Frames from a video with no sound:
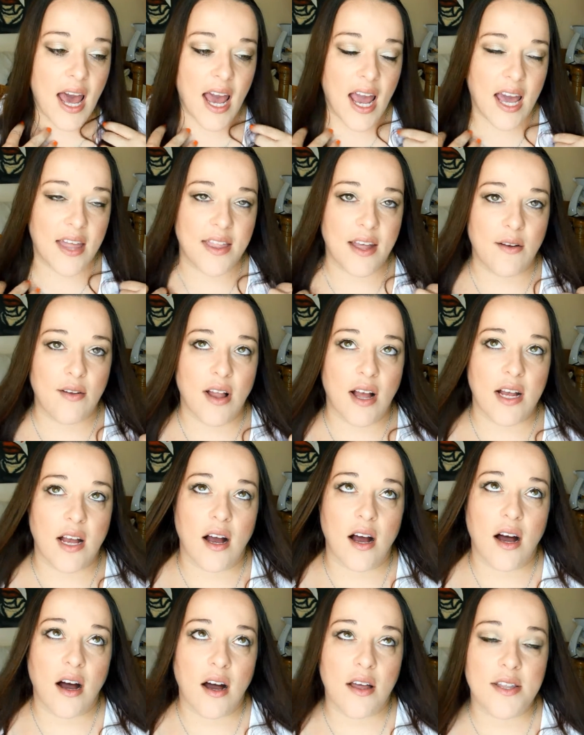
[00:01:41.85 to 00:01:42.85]
And they were like,
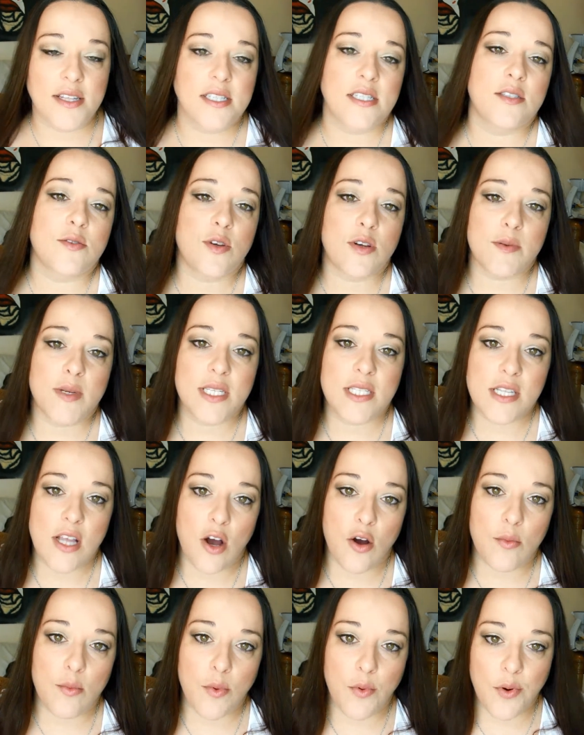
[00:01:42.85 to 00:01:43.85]
oh, this is going to be
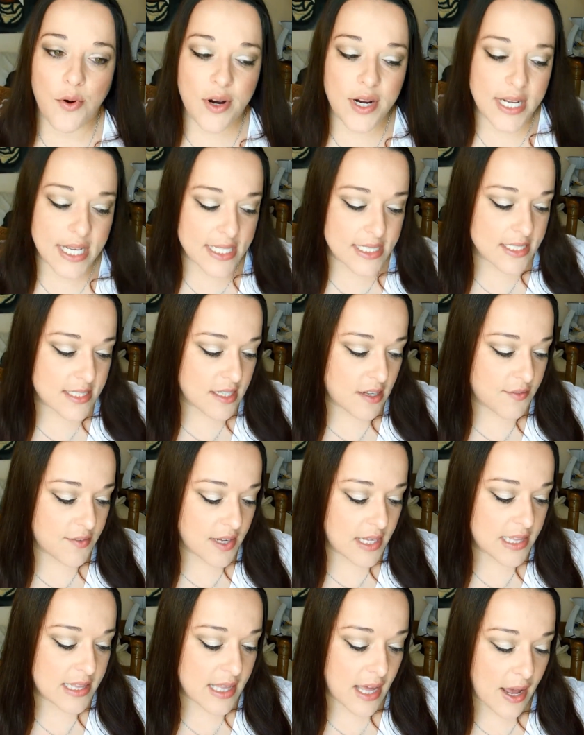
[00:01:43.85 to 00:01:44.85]
so boring and stuff
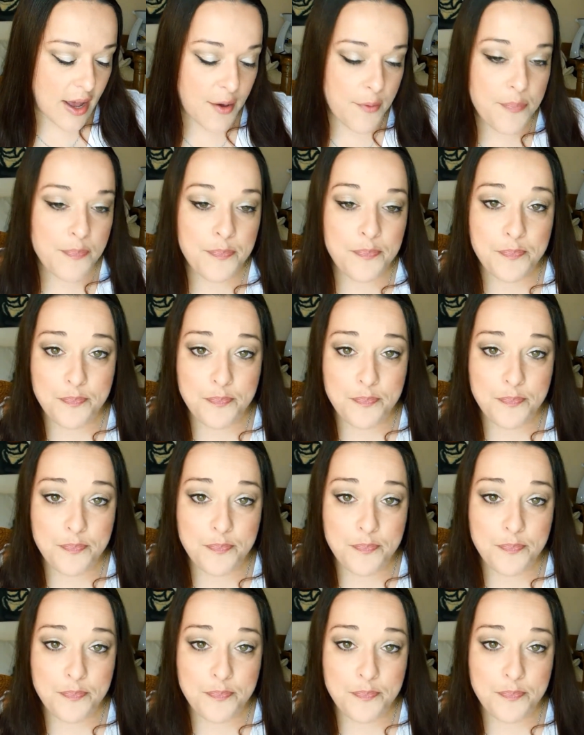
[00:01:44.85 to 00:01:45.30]
like that.